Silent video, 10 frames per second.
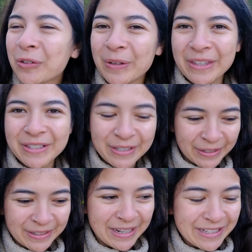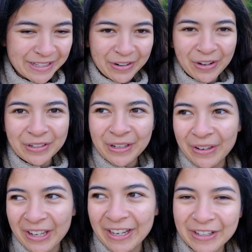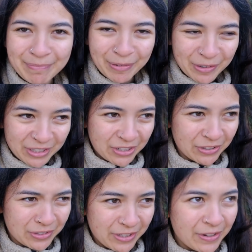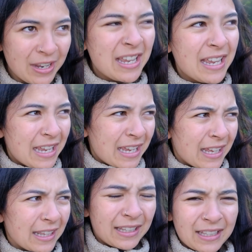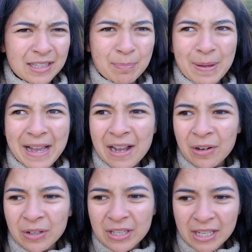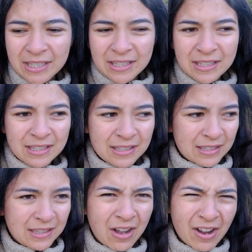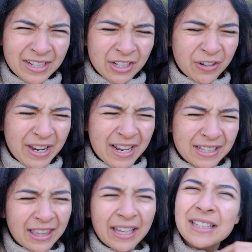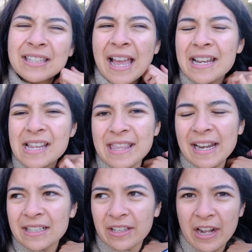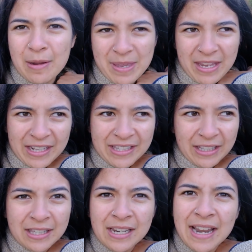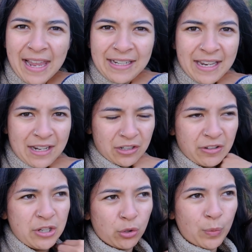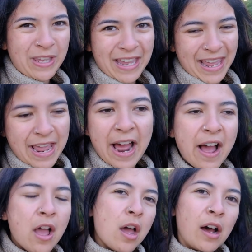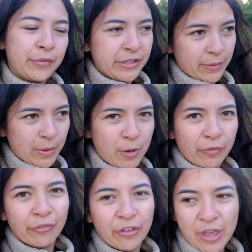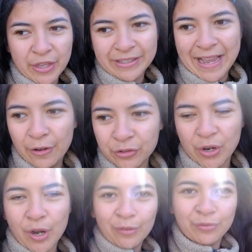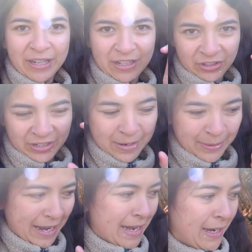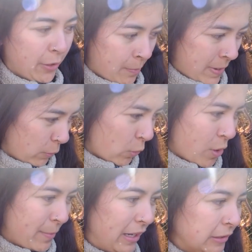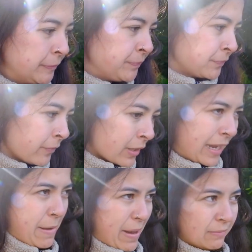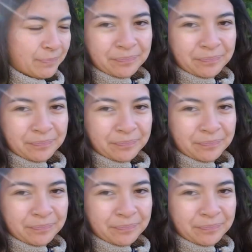when the sun isn't on you here in Portugal, so I think it's about 9 degrees, I think it said, and then it's going to be consistent 18 degrees all week here. Obviously we're moving further south, so hopefully it just keeps getting a little bit warmer. Anyway,